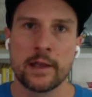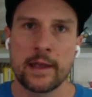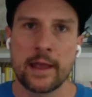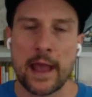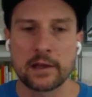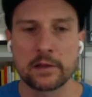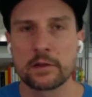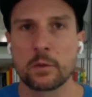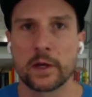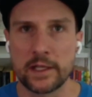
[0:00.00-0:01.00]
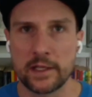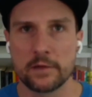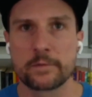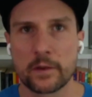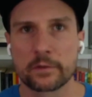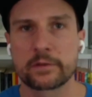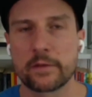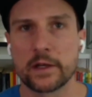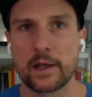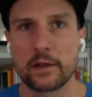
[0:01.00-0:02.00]
Anything you want to eat for those
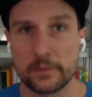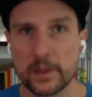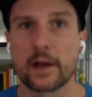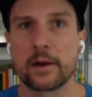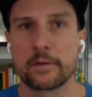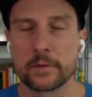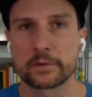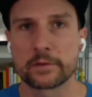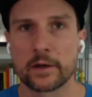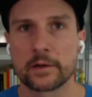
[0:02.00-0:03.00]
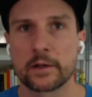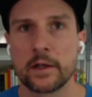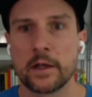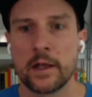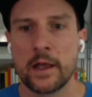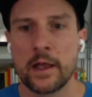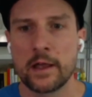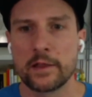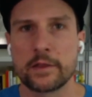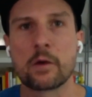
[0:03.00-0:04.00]
7 days, you carry from the start.
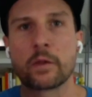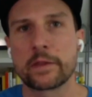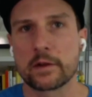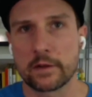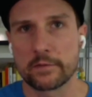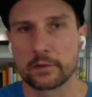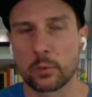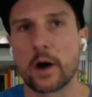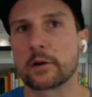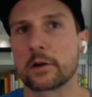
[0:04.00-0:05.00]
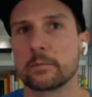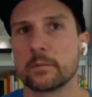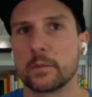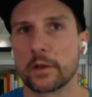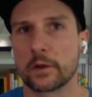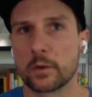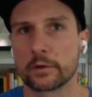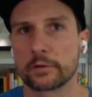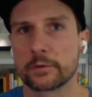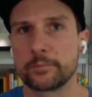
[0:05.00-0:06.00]
The only thing you're given is water on the
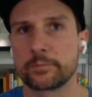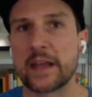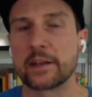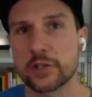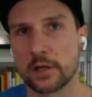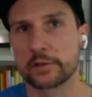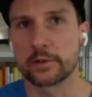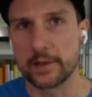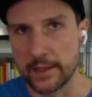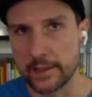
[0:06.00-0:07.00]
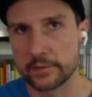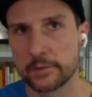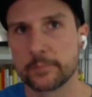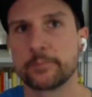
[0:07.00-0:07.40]
course and a shelter at night.